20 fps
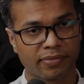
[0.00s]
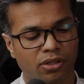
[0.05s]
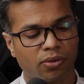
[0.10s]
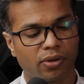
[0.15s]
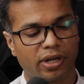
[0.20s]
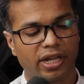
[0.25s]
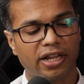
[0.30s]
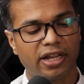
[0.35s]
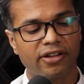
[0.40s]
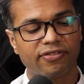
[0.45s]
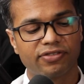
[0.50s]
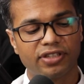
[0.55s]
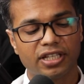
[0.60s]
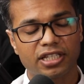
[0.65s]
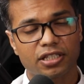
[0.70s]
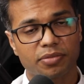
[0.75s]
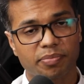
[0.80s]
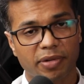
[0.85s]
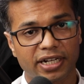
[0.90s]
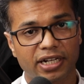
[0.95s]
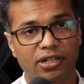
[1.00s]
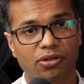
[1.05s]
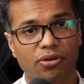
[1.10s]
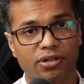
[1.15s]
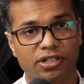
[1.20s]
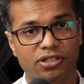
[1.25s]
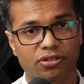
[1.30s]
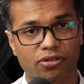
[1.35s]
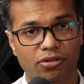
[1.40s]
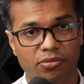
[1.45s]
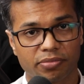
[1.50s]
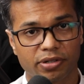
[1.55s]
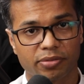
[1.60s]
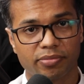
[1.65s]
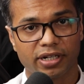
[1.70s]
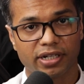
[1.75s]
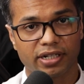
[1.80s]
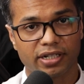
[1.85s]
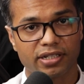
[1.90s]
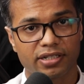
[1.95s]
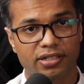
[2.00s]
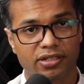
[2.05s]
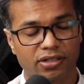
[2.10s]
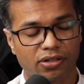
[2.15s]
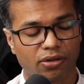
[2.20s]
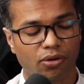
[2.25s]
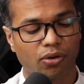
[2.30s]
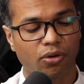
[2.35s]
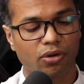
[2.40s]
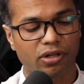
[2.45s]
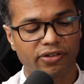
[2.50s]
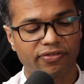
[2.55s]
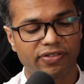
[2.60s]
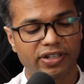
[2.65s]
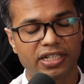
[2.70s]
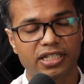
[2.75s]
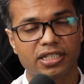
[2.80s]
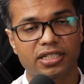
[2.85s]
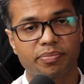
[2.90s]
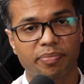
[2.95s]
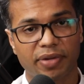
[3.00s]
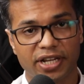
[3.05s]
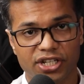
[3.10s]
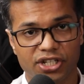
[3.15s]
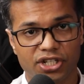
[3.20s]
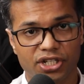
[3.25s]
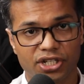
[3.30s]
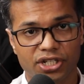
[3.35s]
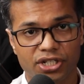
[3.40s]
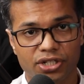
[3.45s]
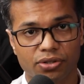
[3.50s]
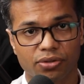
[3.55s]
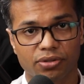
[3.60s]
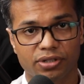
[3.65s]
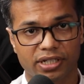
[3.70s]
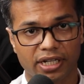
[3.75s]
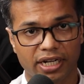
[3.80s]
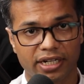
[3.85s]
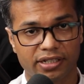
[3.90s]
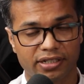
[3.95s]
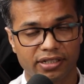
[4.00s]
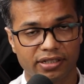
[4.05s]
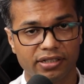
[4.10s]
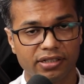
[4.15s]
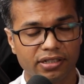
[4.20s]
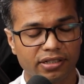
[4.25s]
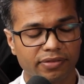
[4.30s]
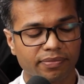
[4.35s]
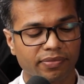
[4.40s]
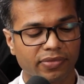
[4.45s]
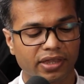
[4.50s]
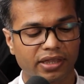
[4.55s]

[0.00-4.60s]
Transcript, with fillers: so if this spinal cord is compromised, or if it is pinched or tightened,